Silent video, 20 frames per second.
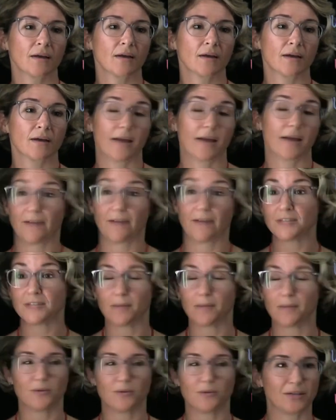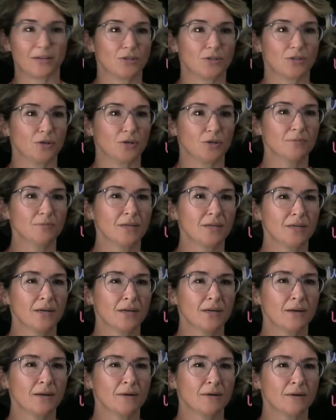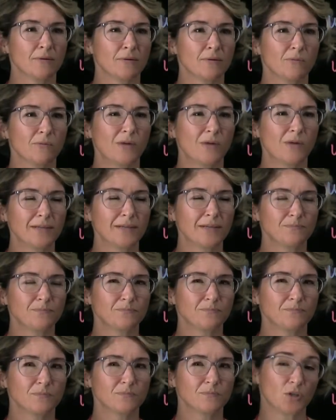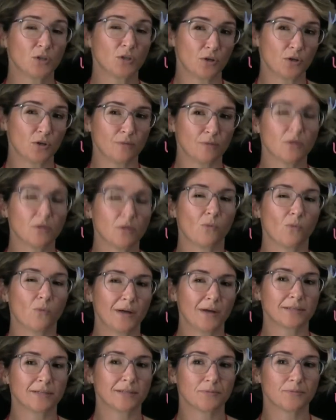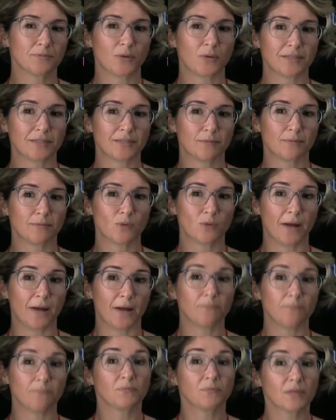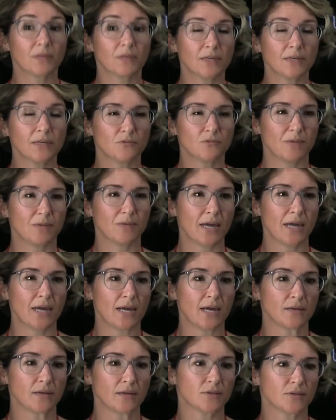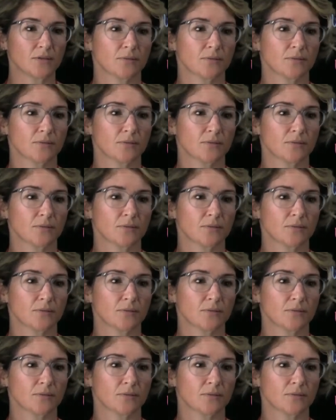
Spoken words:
I have the w that's cubed. What cubed, what times what times what, gives me 8.